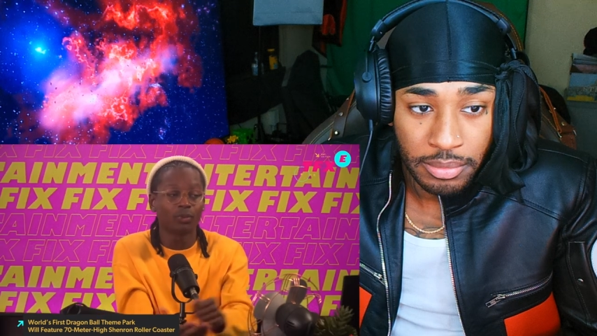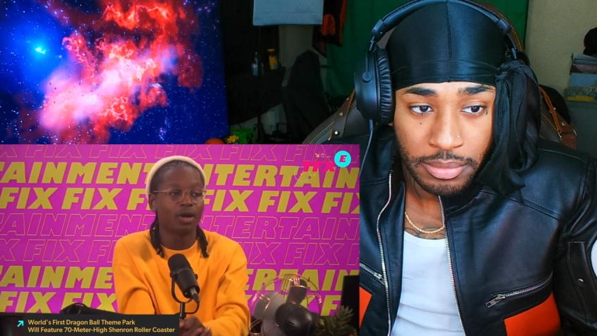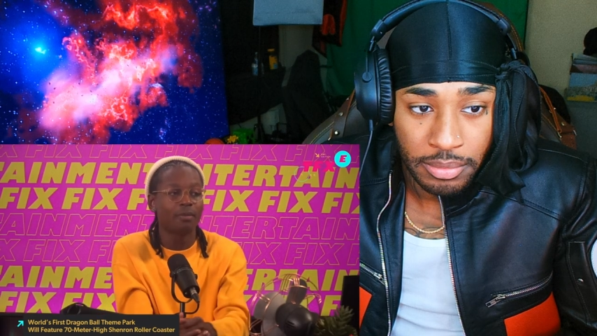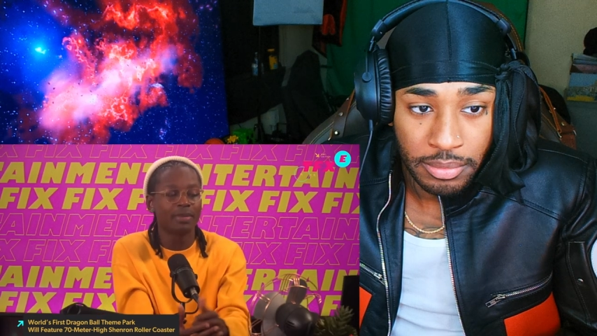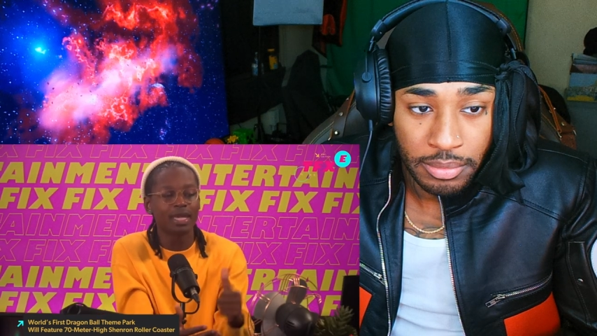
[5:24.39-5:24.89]

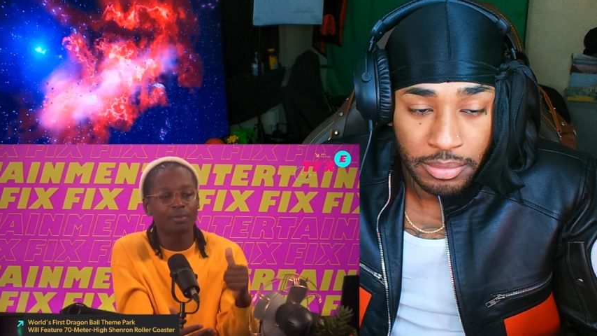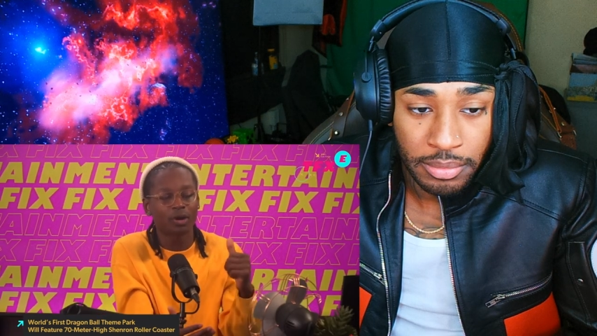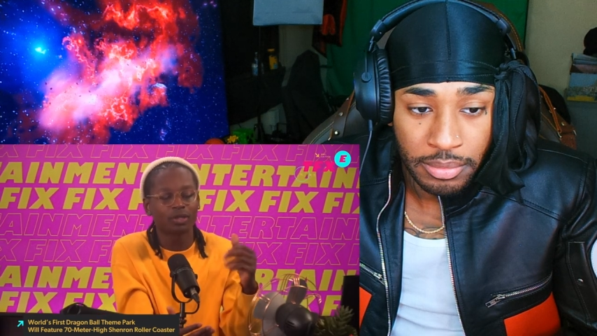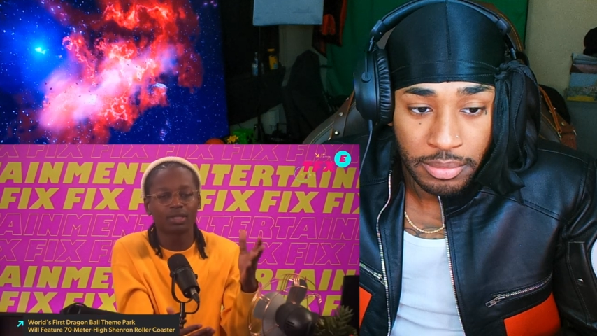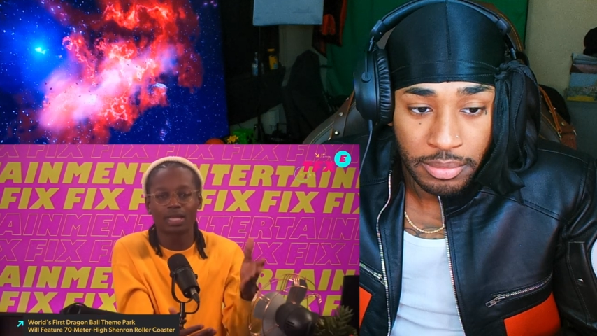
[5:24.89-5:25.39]
Speaker 1: Well, me
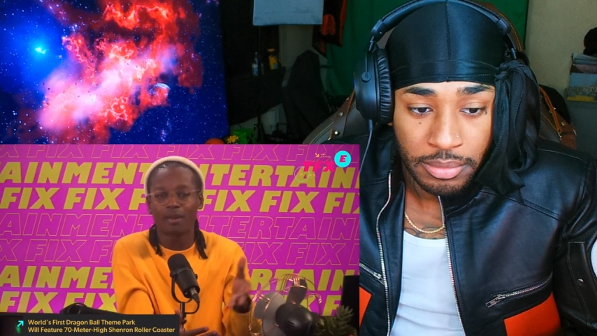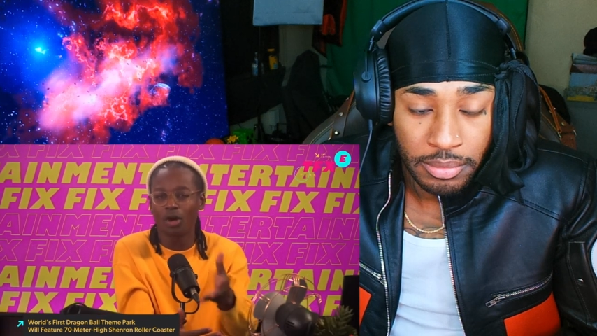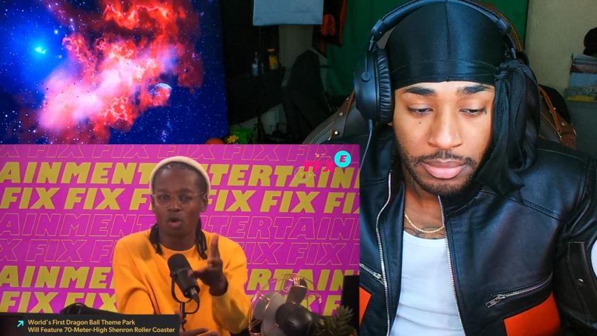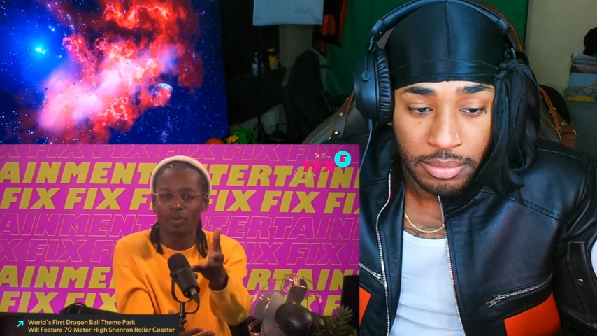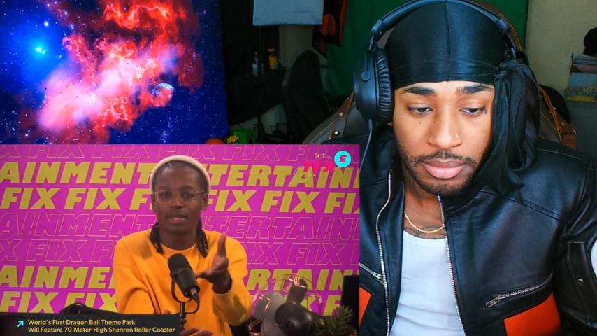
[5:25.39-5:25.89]
personally, I'm
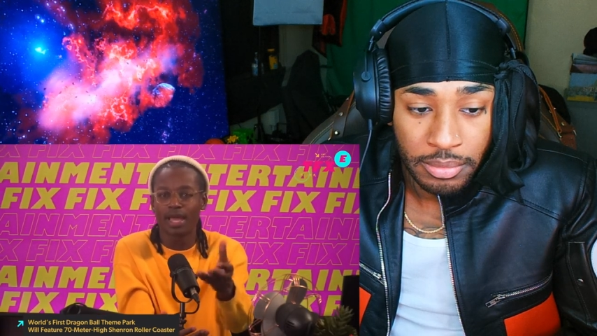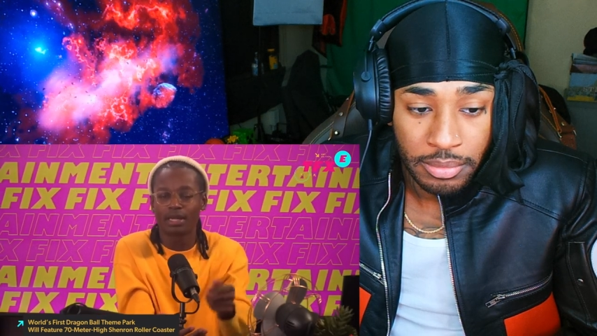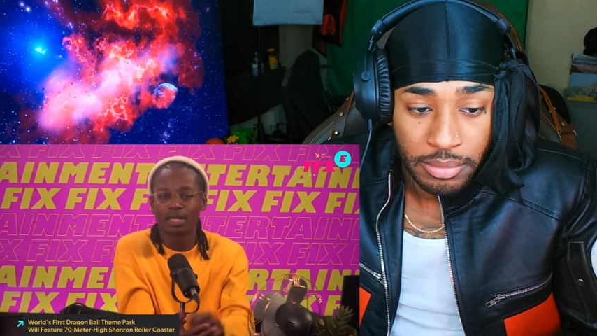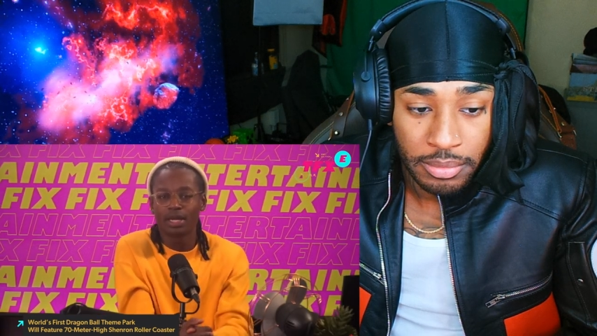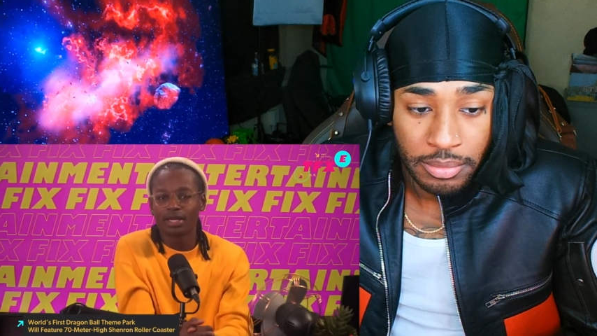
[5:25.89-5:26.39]
hoping
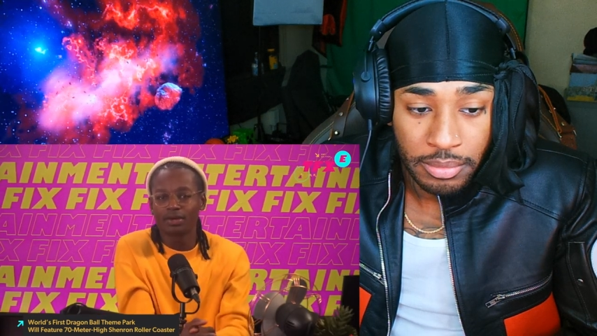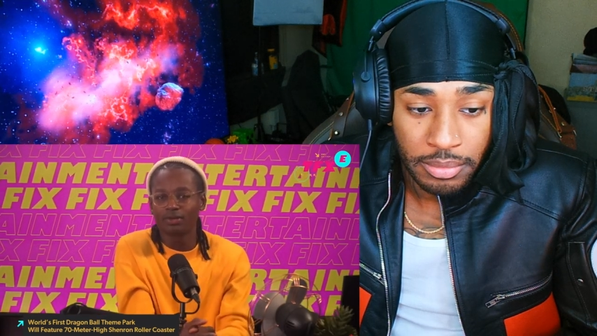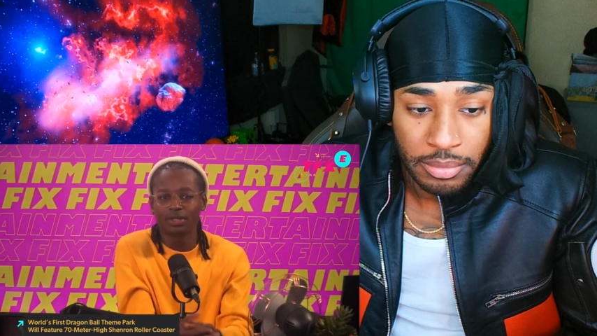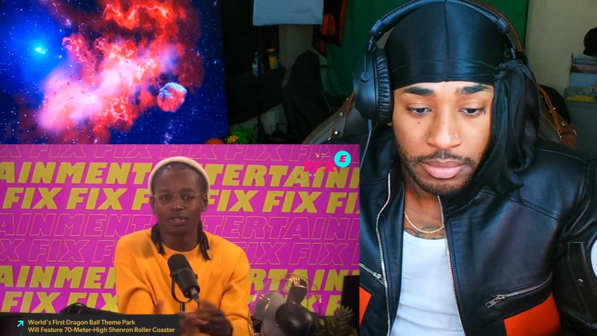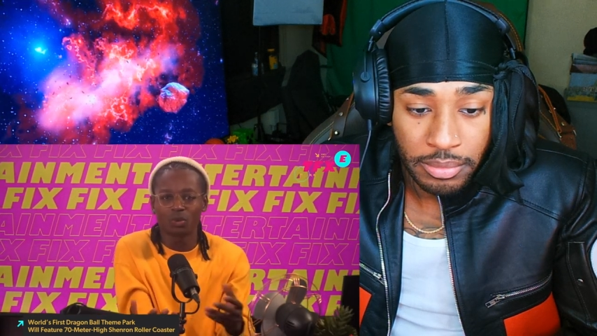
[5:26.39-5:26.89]
that, you
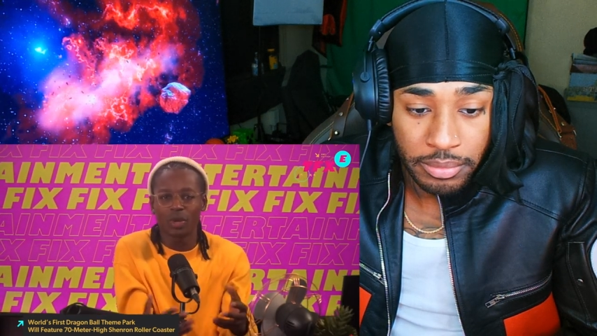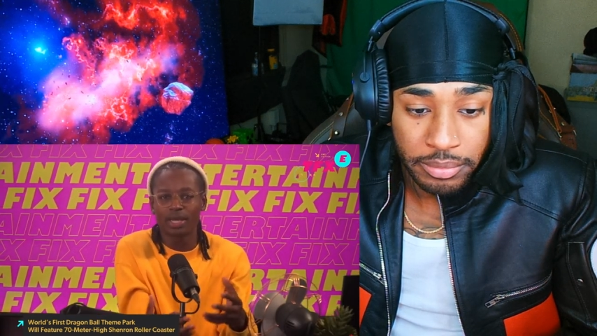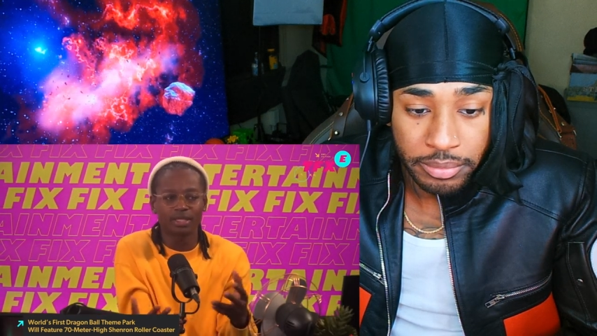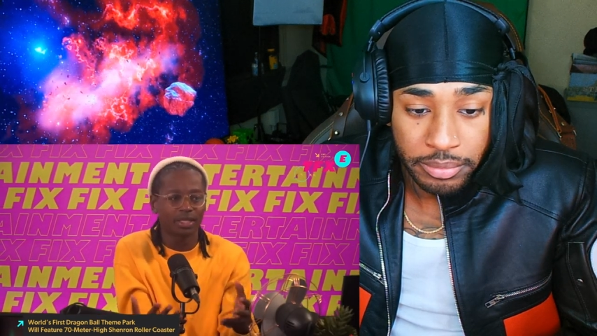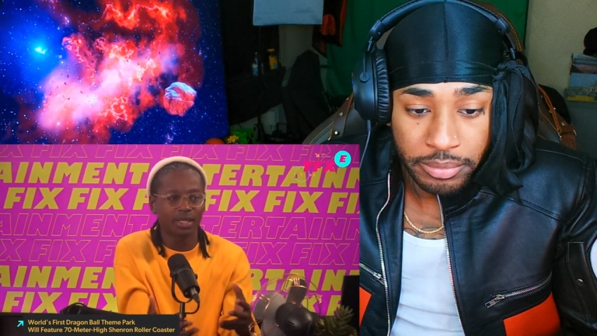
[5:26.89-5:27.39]
know, there's a
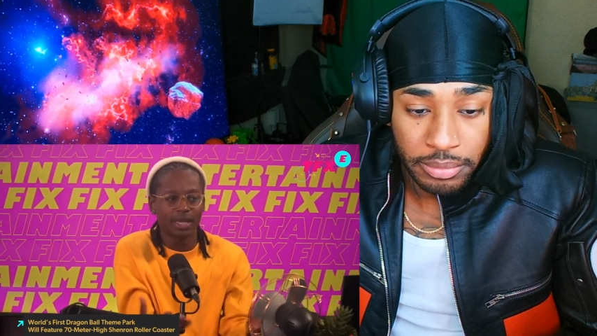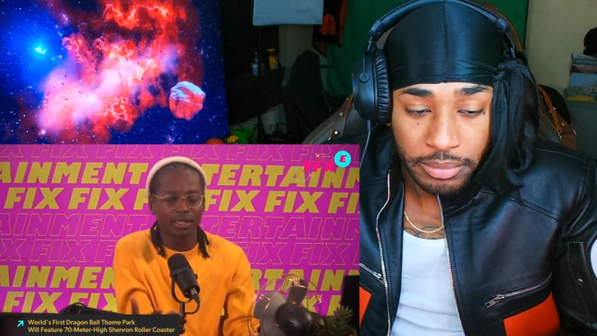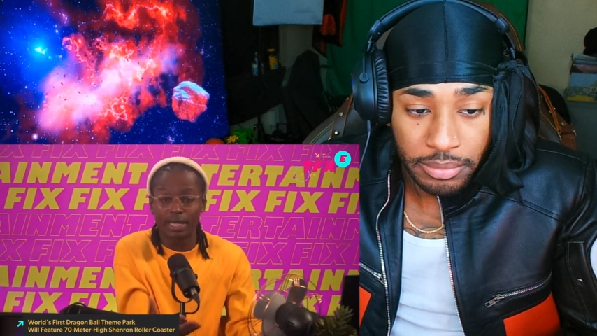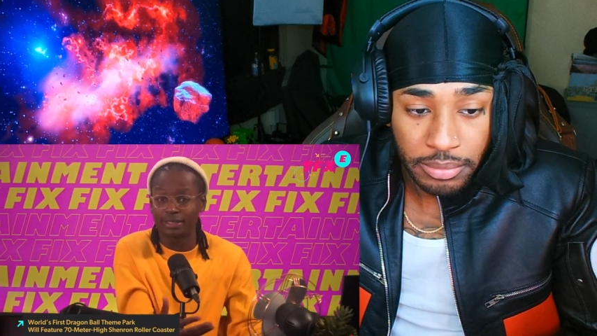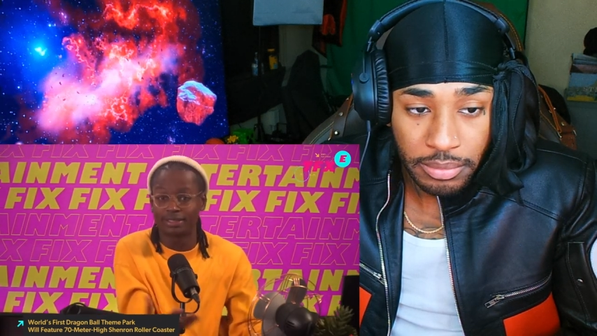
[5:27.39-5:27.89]
way to
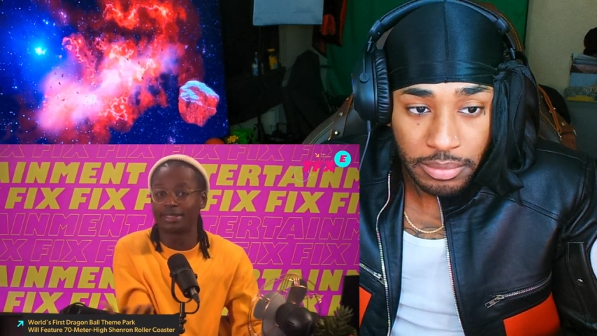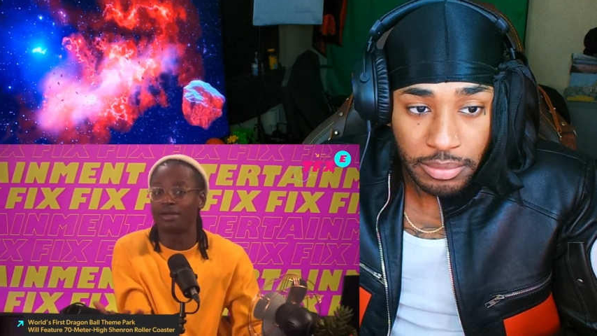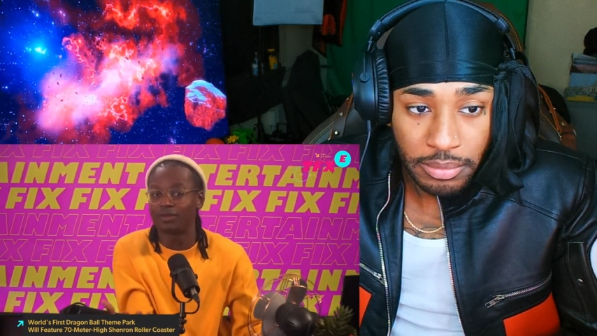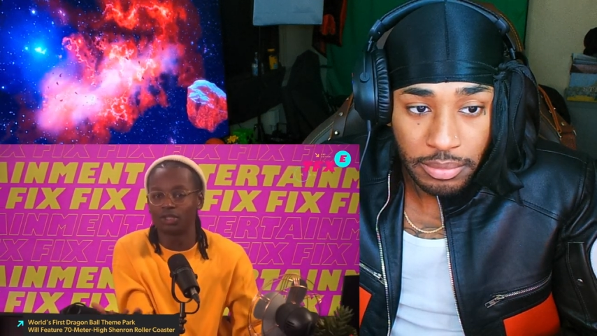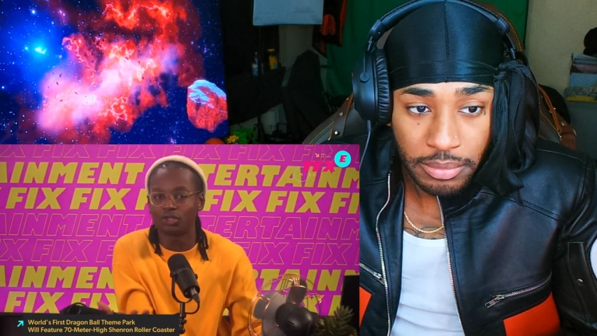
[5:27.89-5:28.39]
collect like
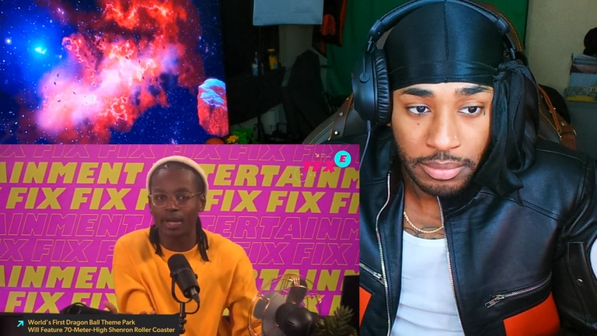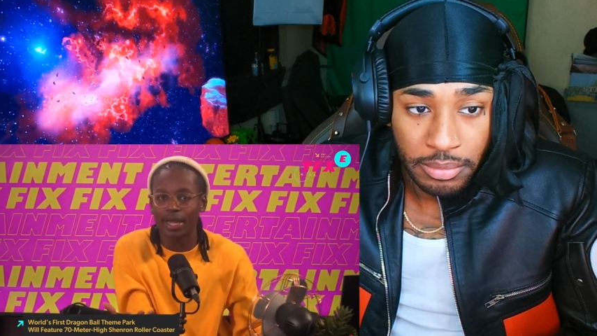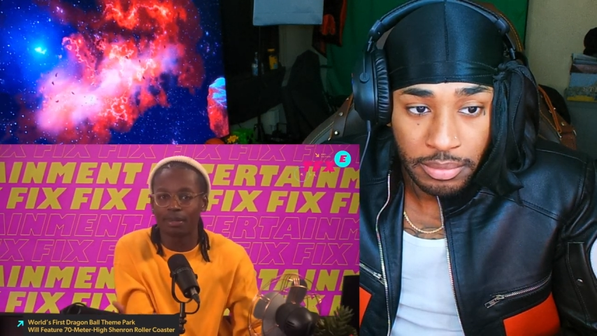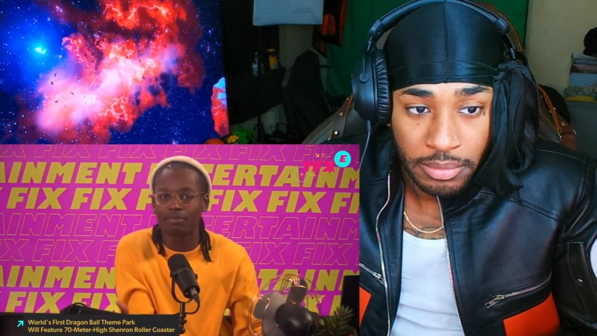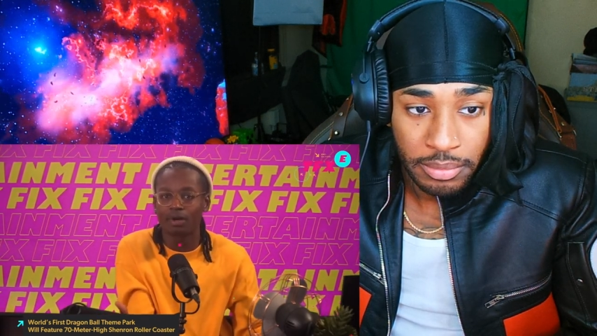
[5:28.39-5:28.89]
7 Dragon